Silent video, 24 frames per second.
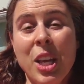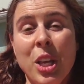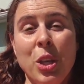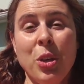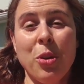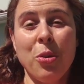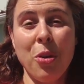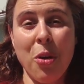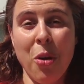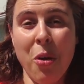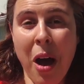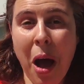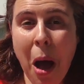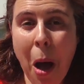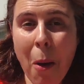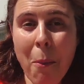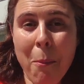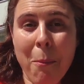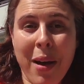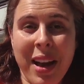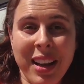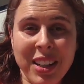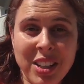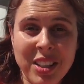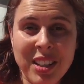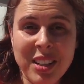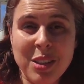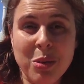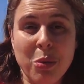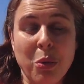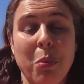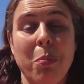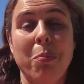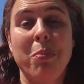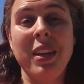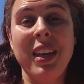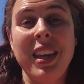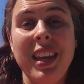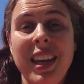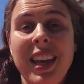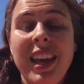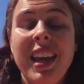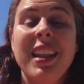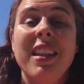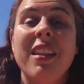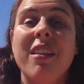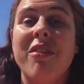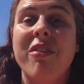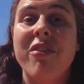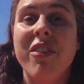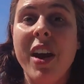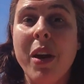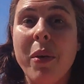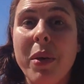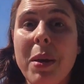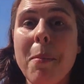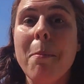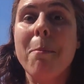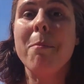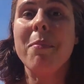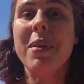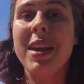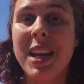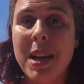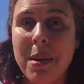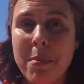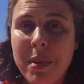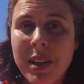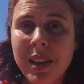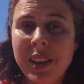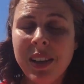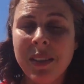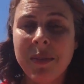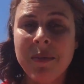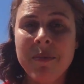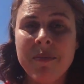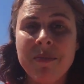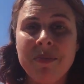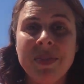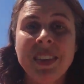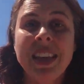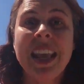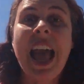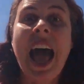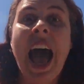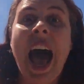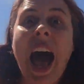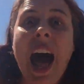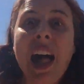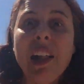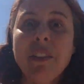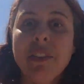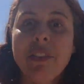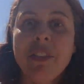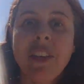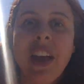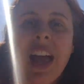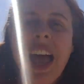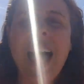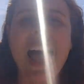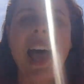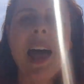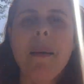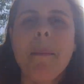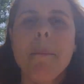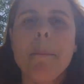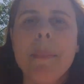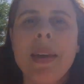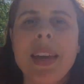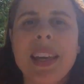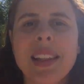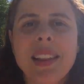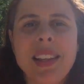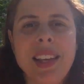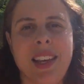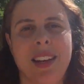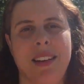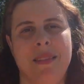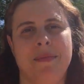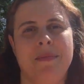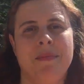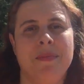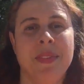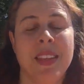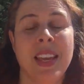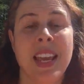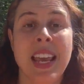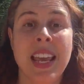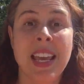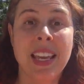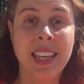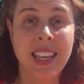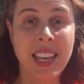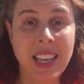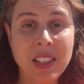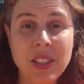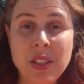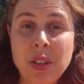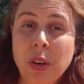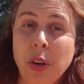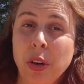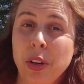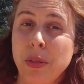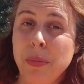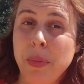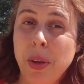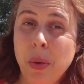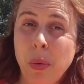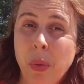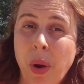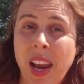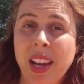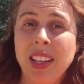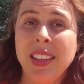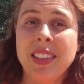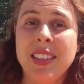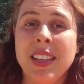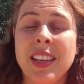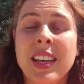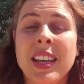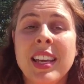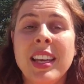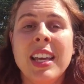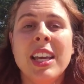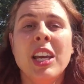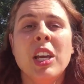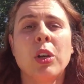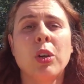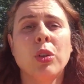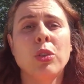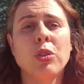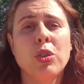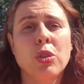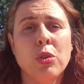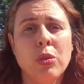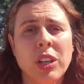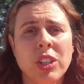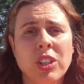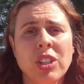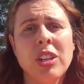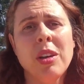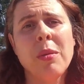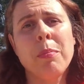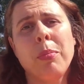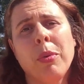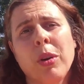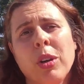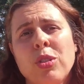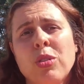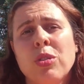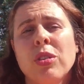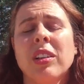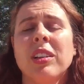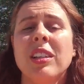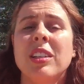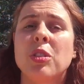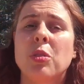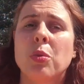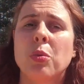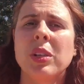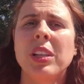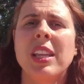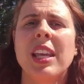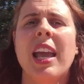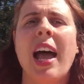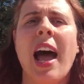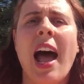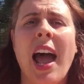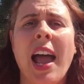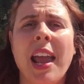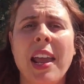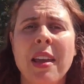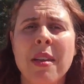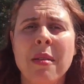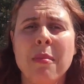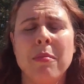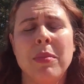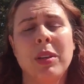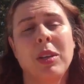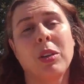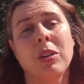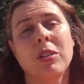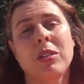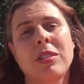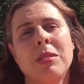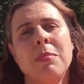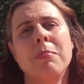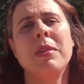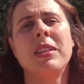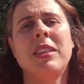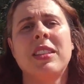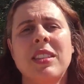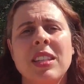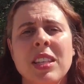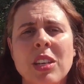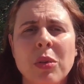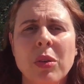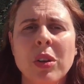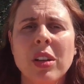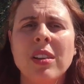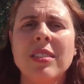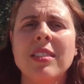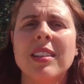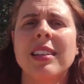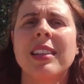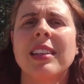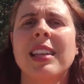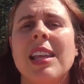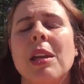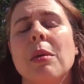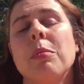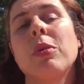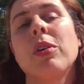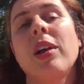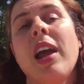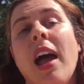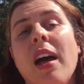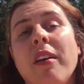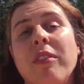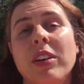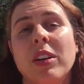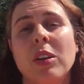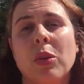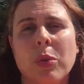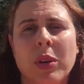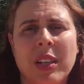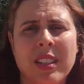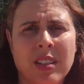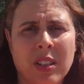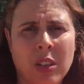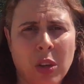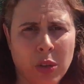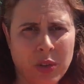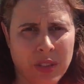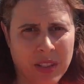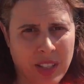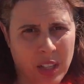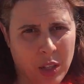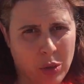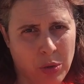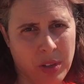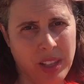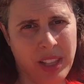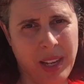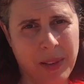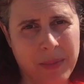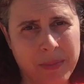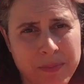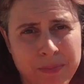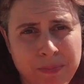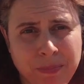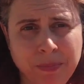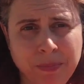you know how much this will be in the very minimal? Half a million. Yes, you heard me right. Construction in Portugal is really high because materials and labor have increased considerably.